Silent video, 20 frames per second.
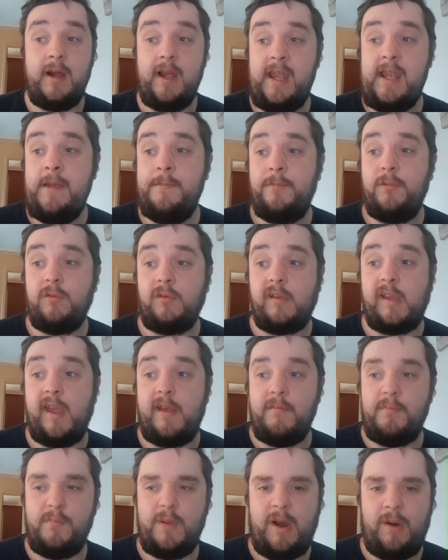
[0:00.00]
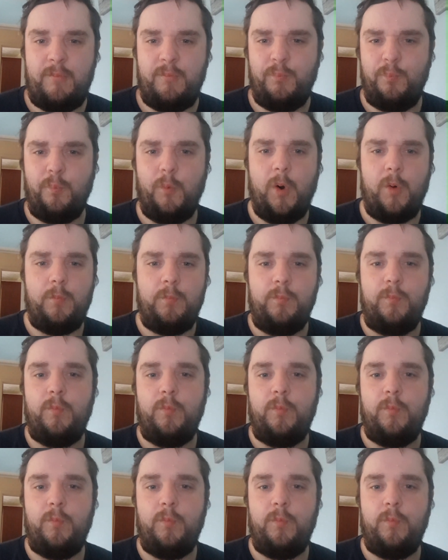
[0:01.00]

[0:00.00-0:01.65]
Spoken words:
able to get about what